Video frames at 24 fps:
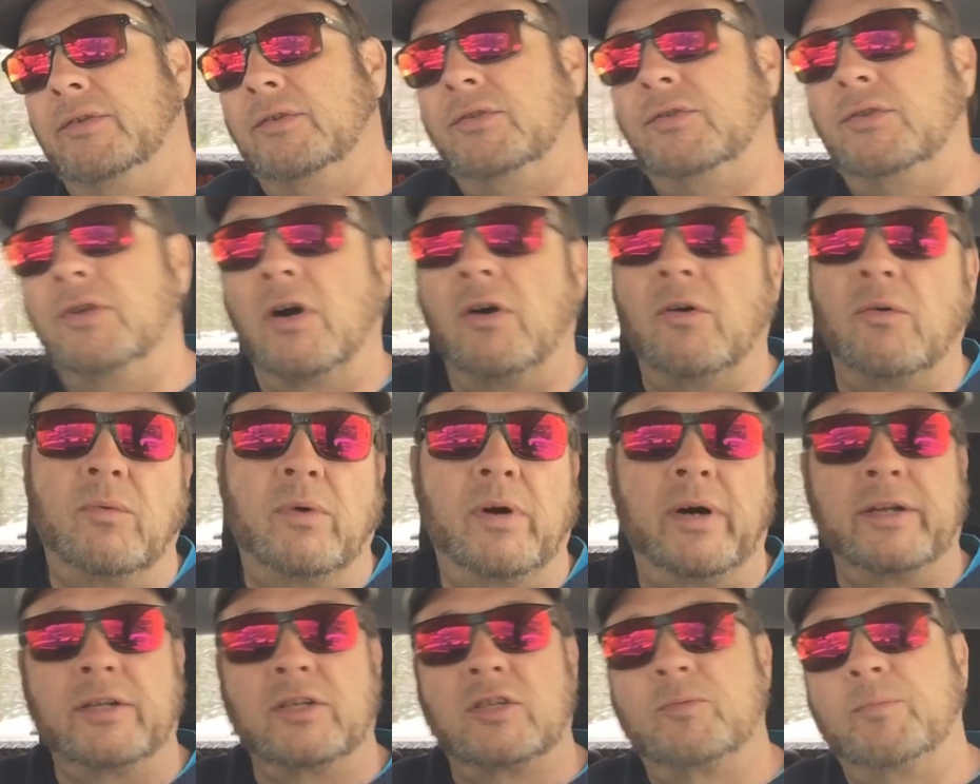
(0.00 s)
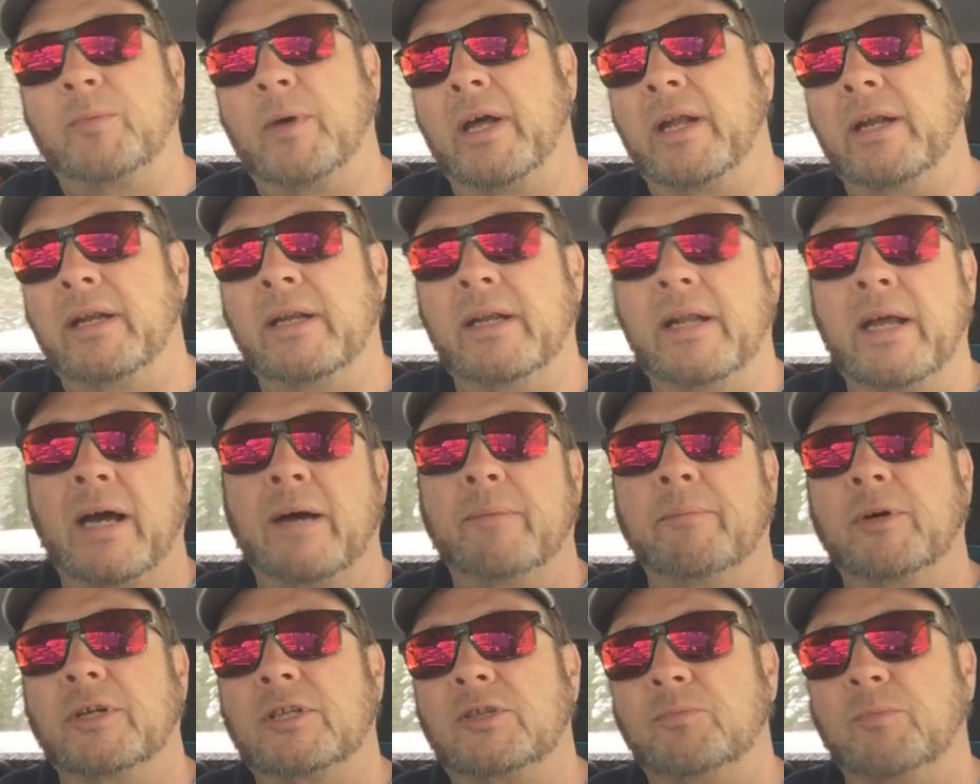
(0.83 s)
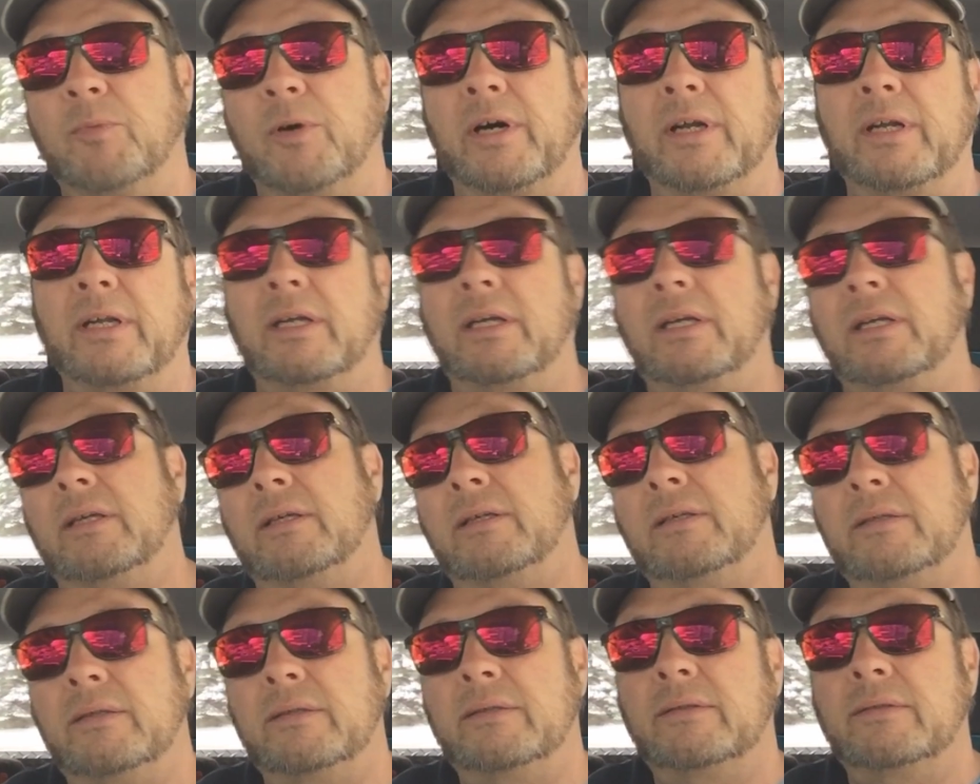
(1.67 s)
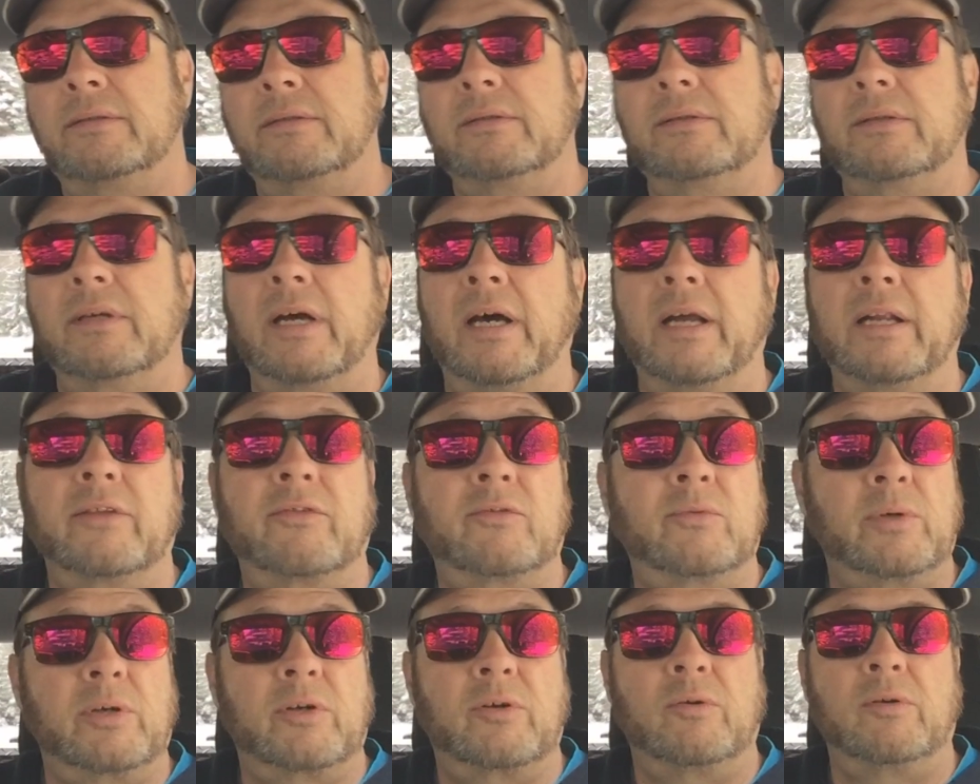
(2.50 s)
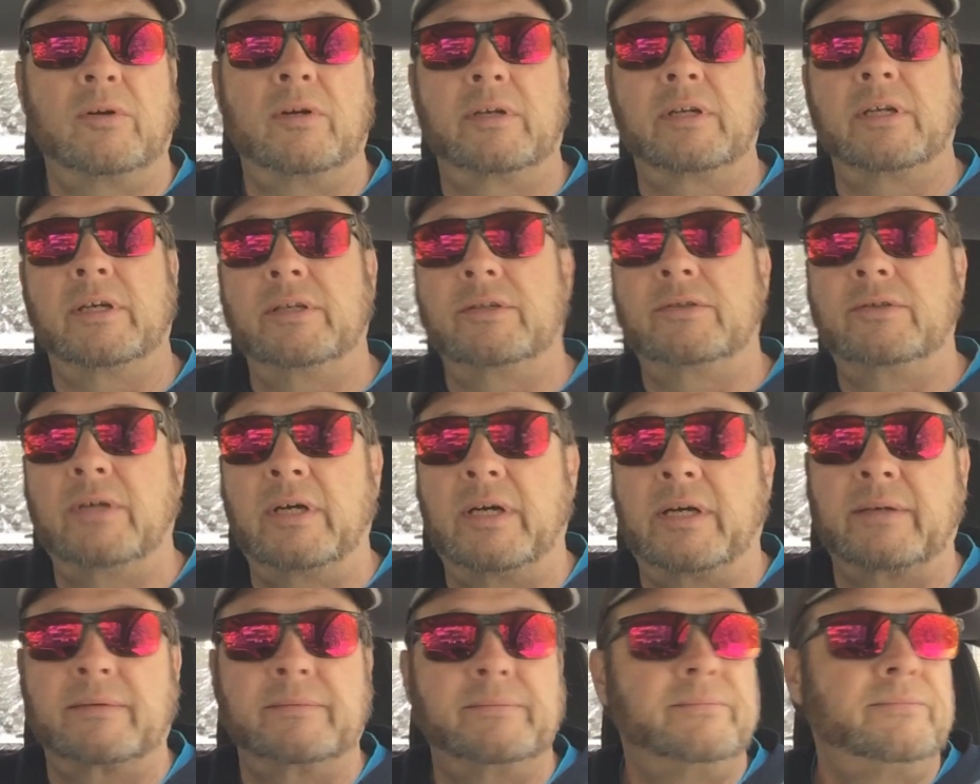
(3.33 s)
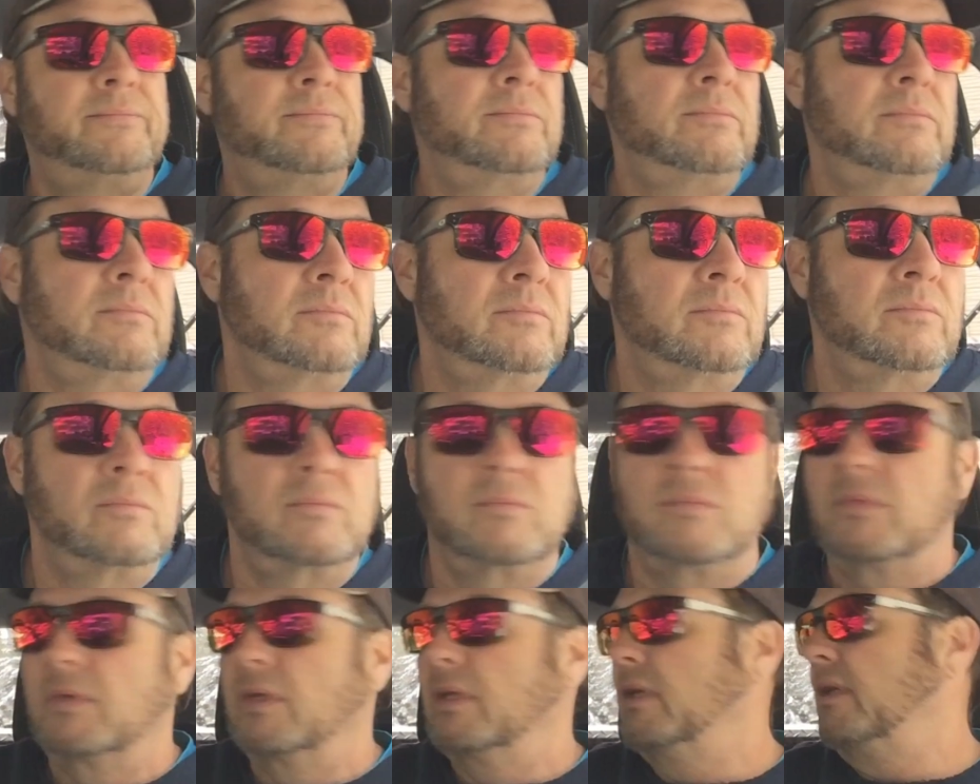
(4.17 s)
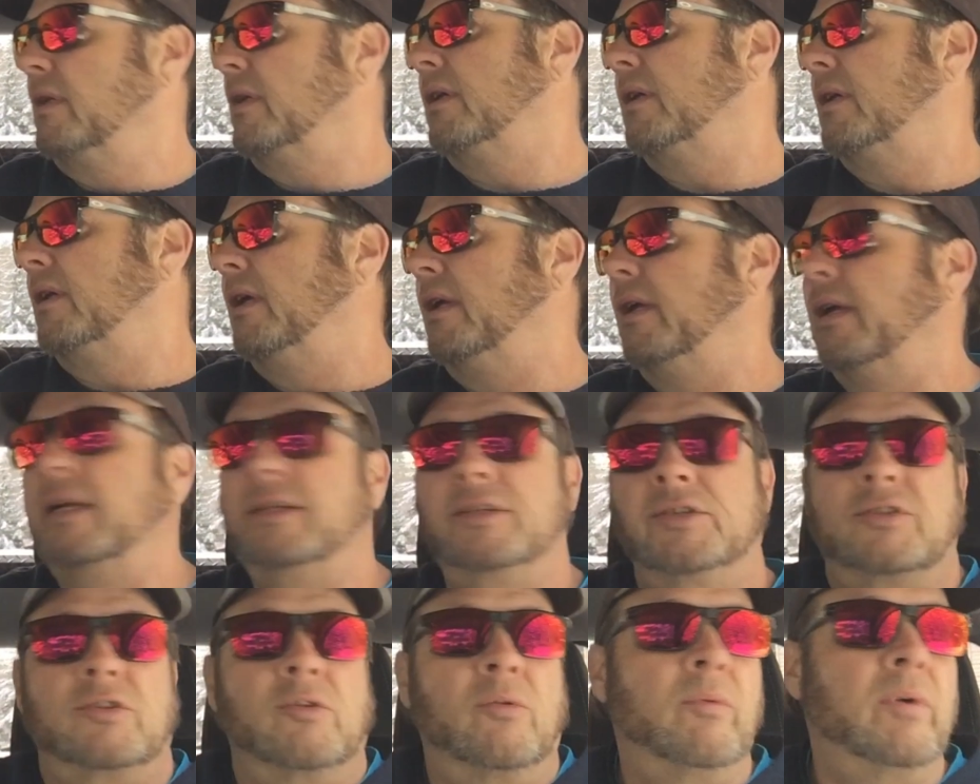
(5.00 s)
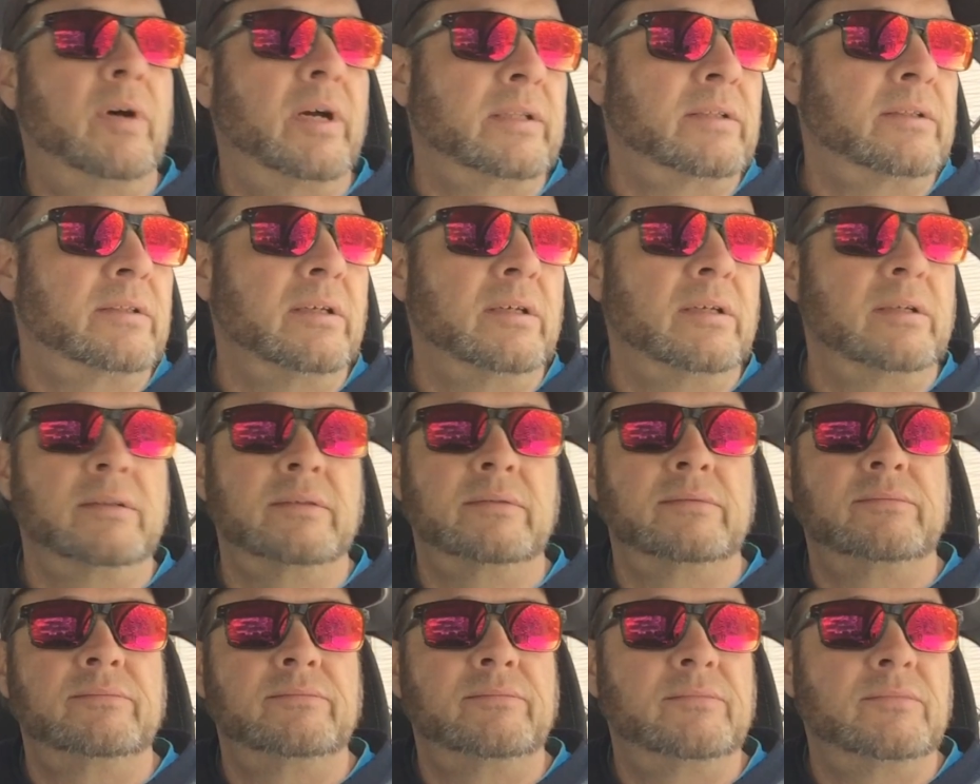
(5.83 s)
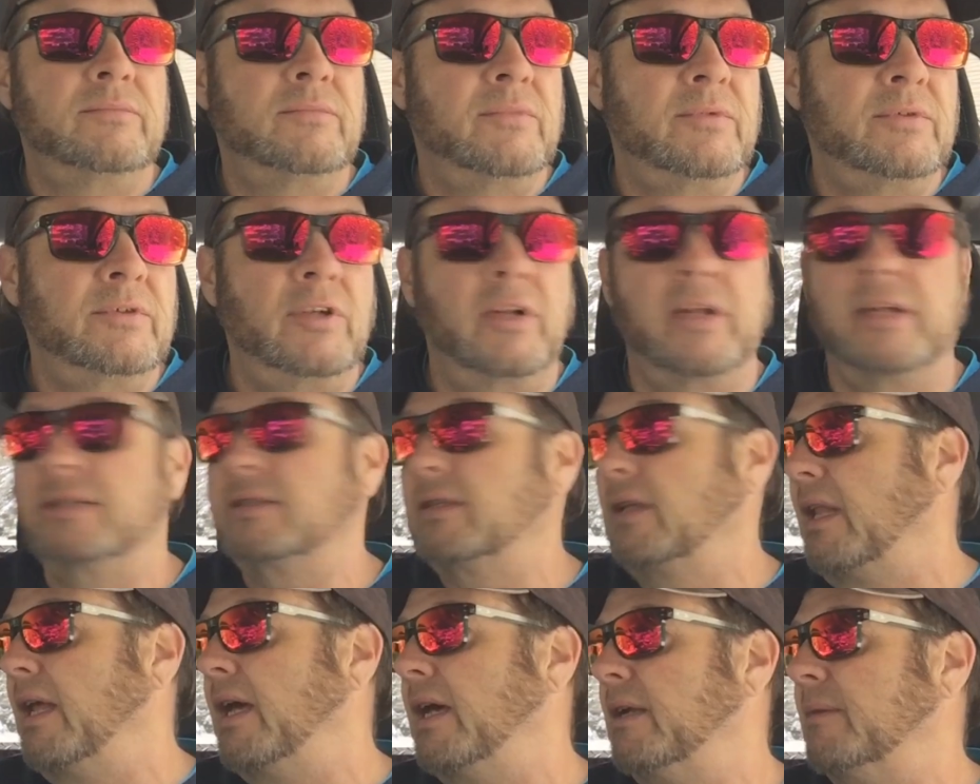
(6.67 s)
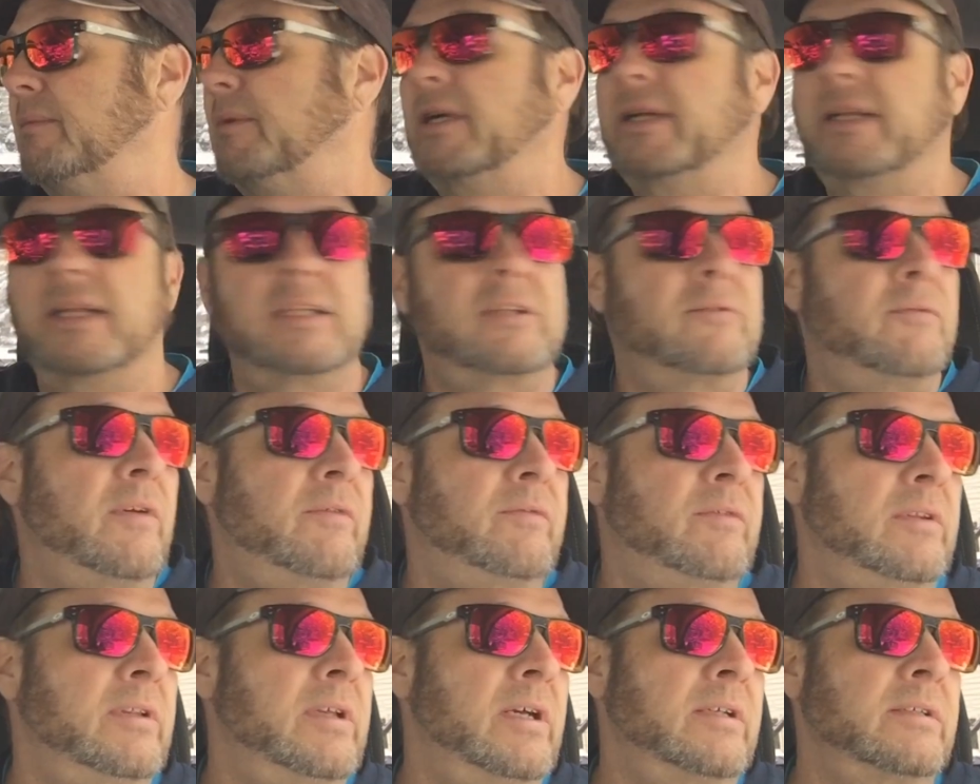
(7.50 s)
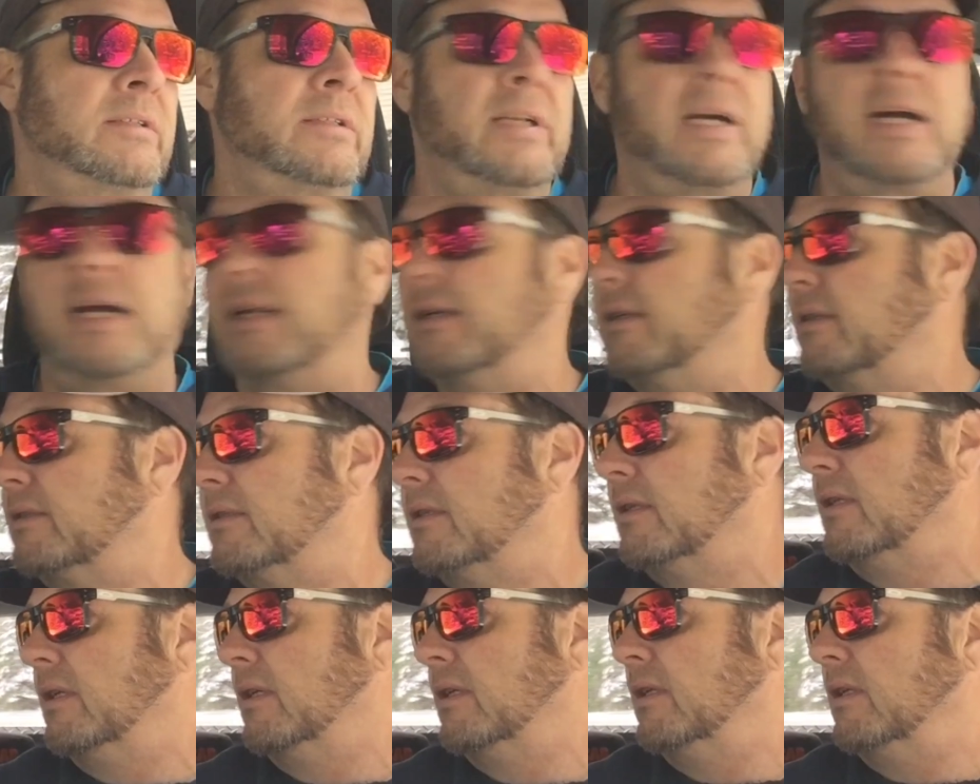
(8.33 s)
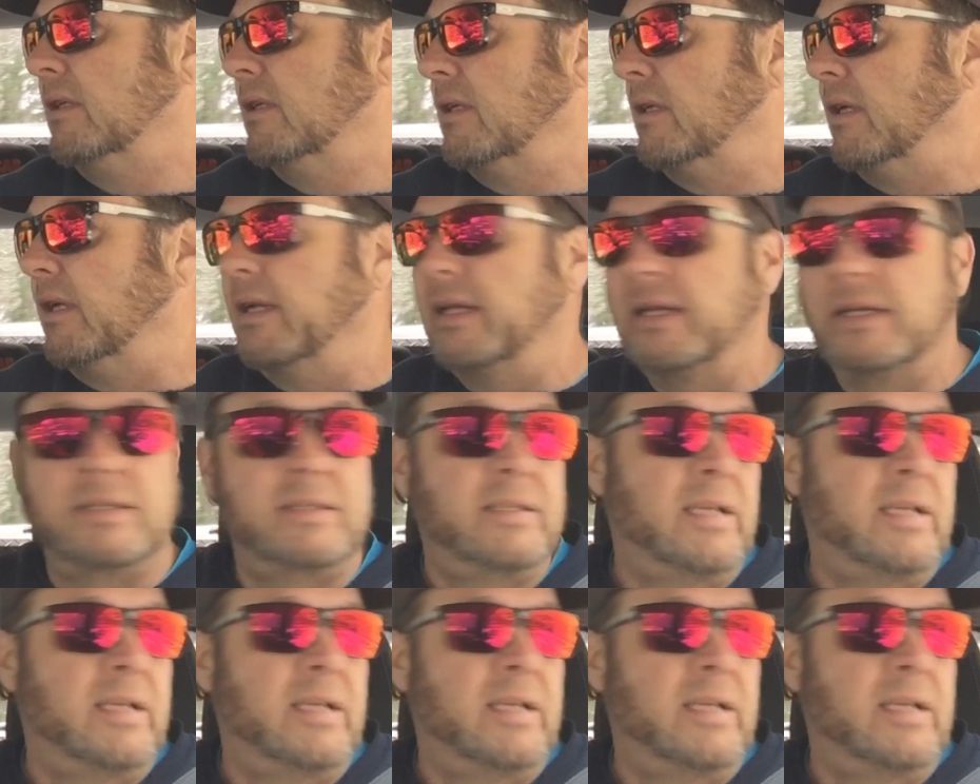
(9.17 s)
don't want to spend that much money on a 3/4 ton truck. I just don't want the, you know, that's a lot of money. That's $50,000, and then a